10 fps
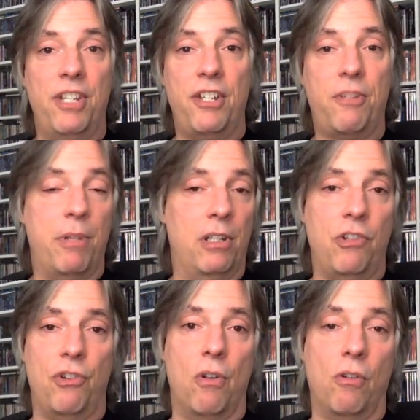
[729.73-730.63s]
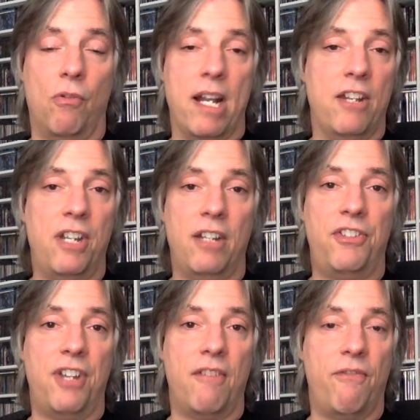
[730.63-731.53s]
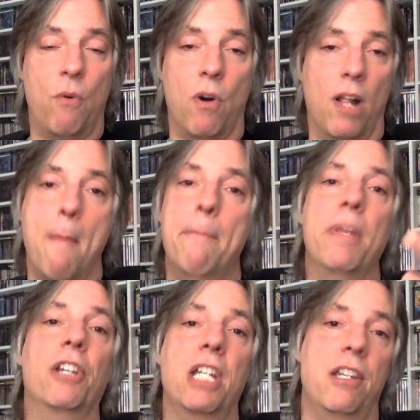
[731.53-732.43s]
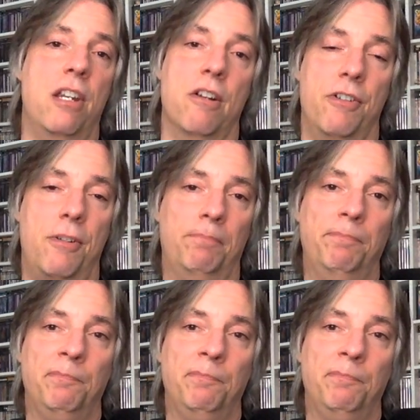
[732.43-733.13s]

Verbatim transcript: disc Billy Joel greatest hits set for a million years.